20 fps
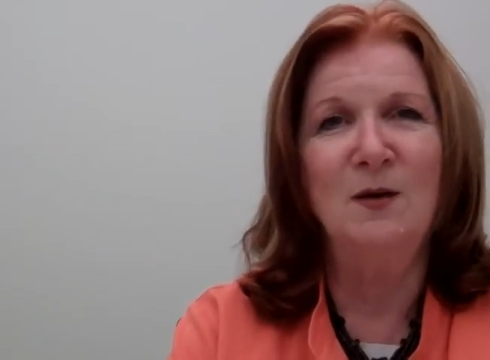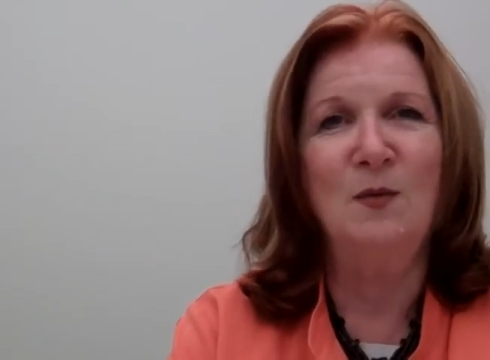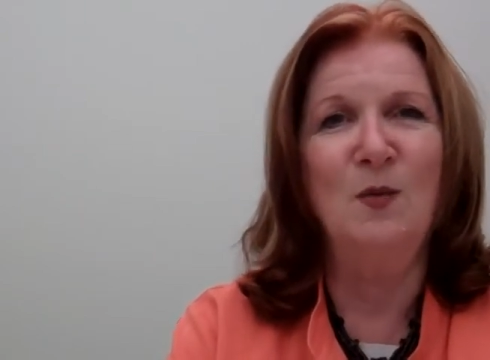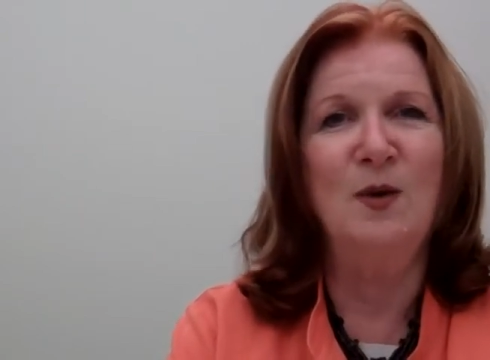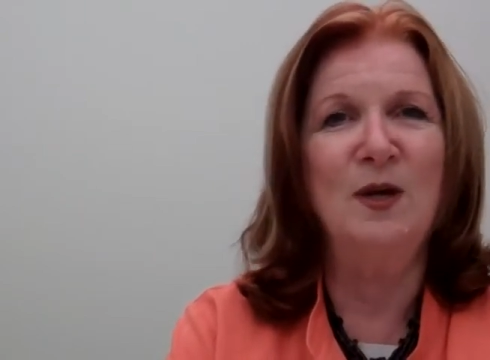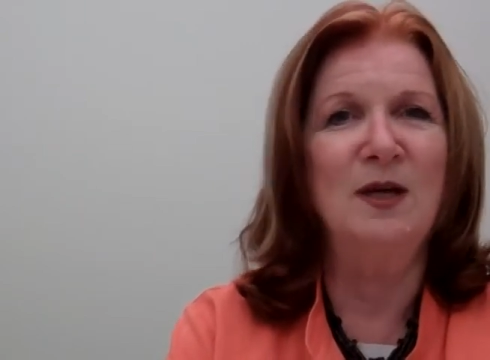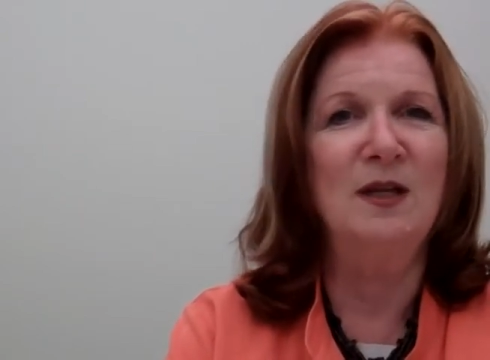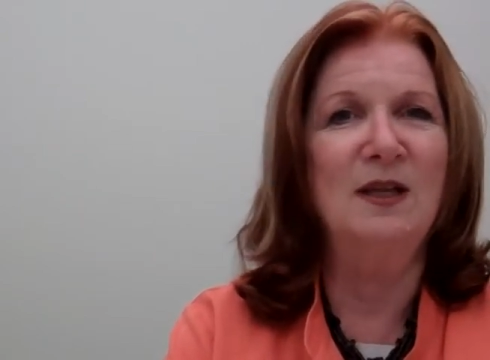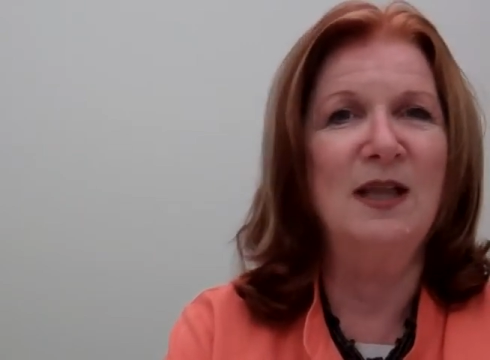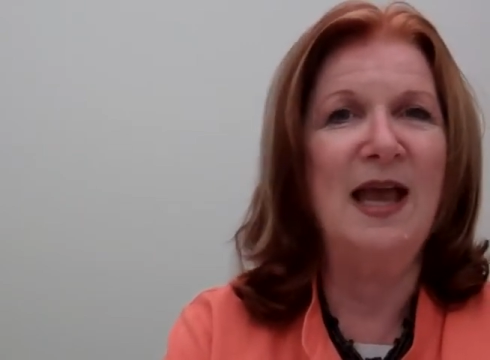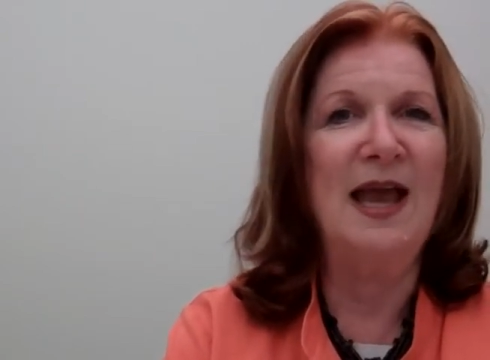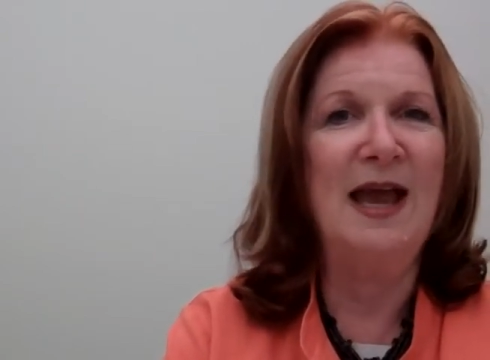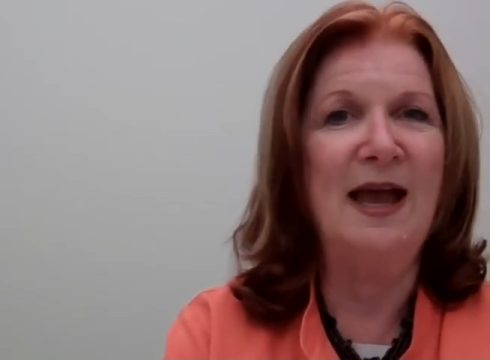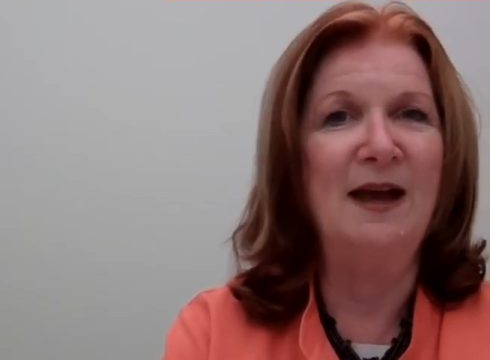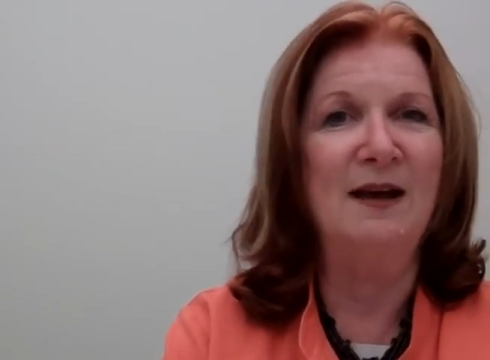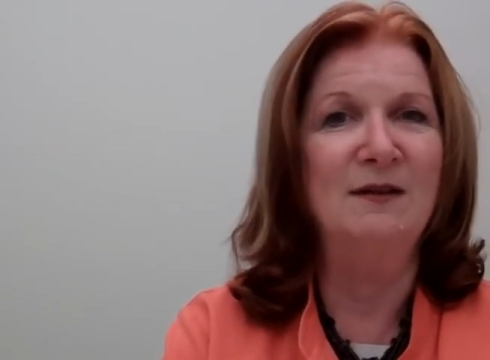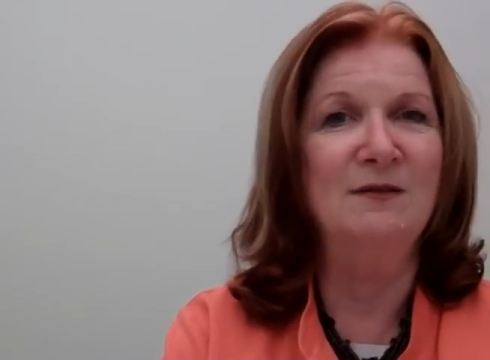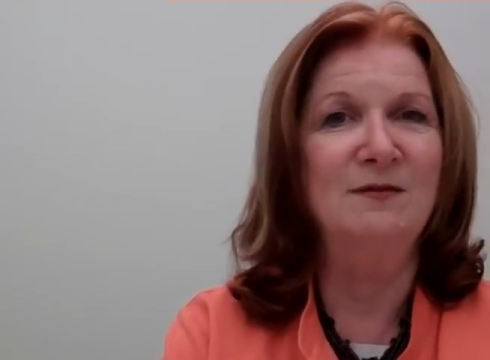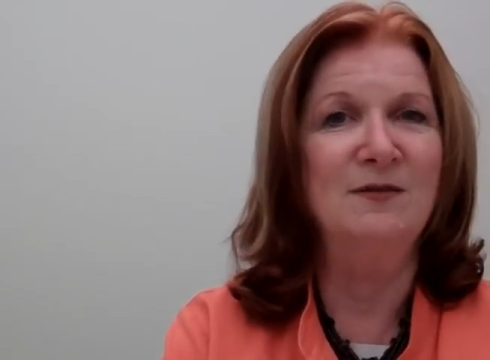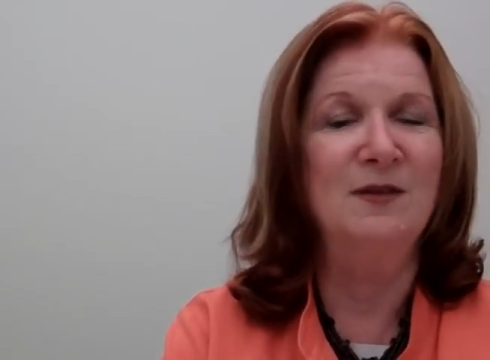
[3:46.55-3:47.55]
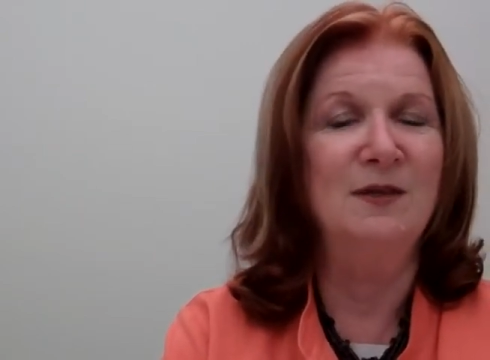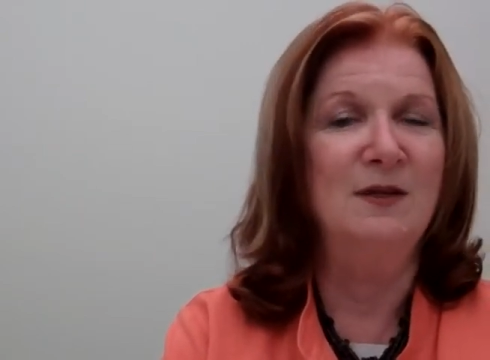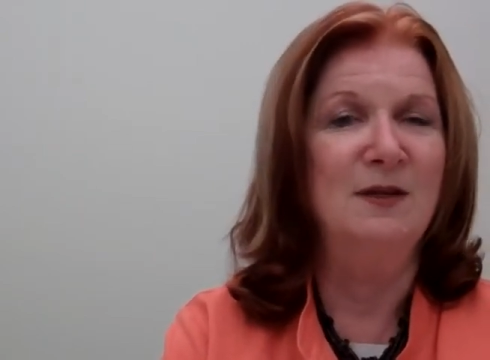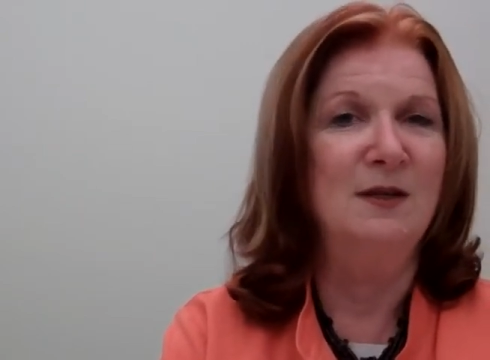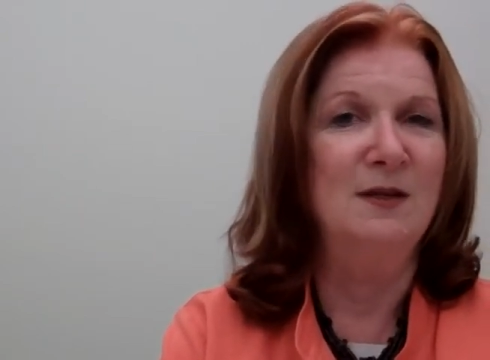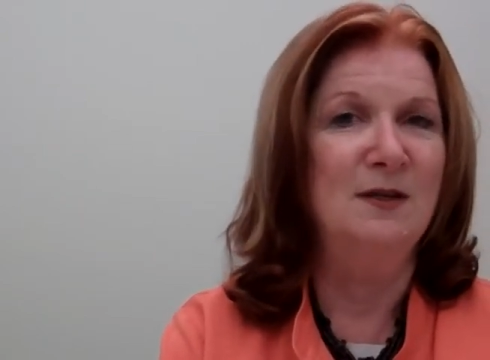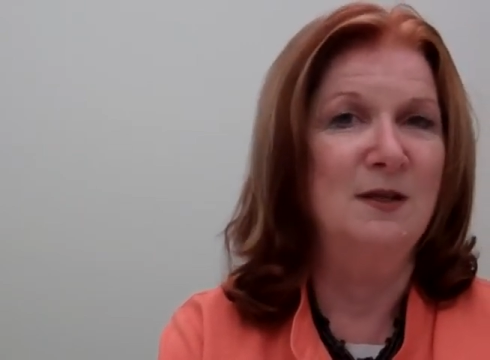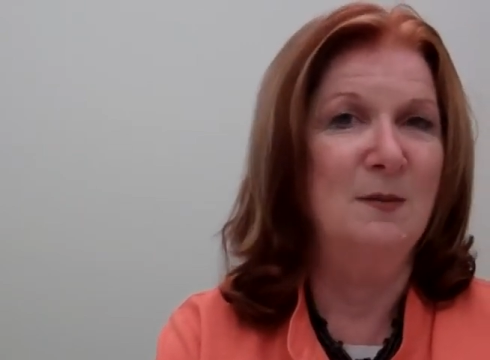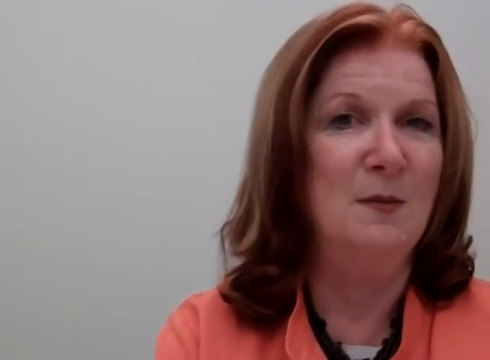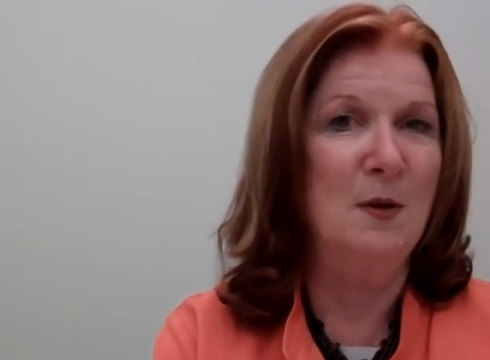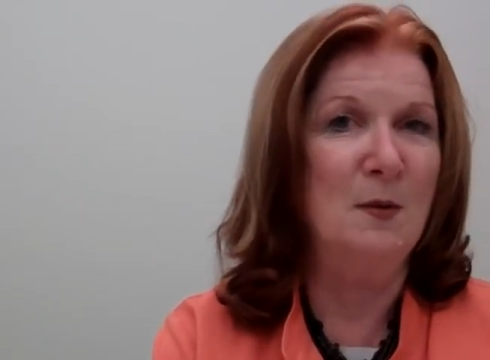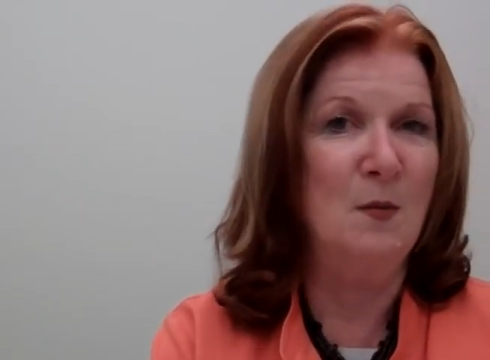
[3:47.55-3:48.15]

we'll have the